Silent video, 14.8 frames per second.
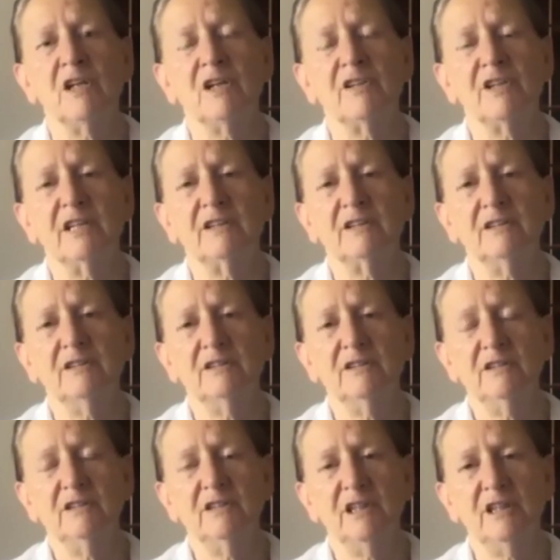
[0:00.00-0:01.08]
that
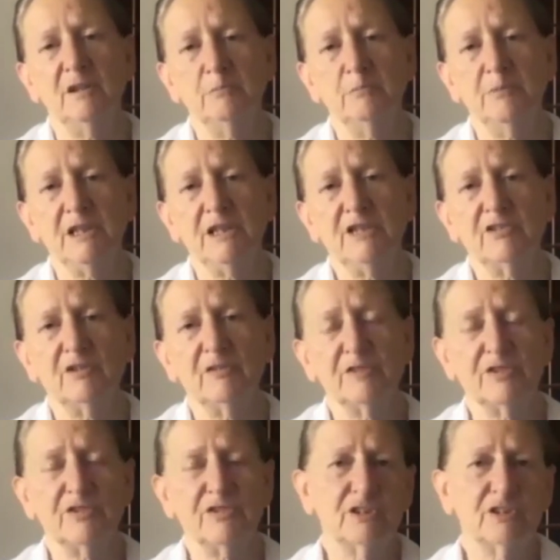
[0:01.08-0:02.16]
the police
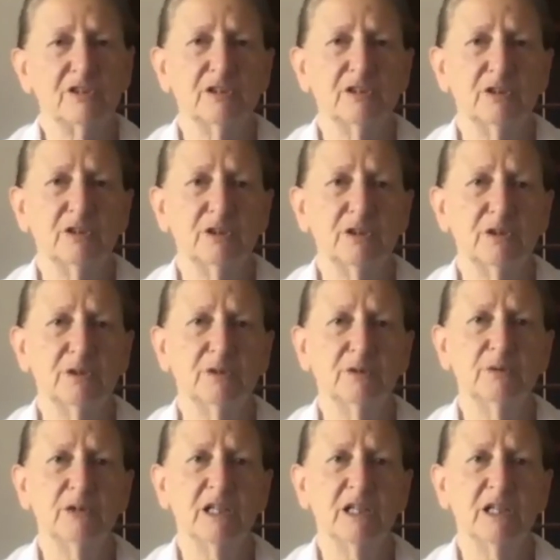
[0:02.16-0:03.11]
officer who